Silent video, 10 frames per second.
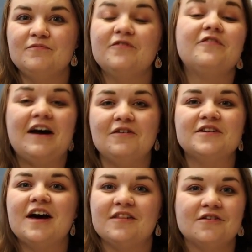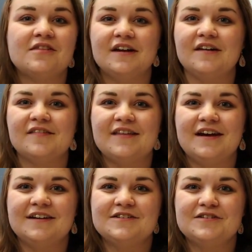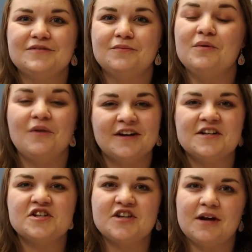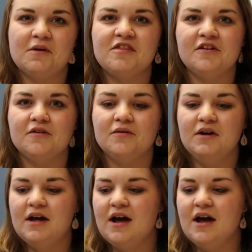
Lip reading: found other things that we wanted to share with you.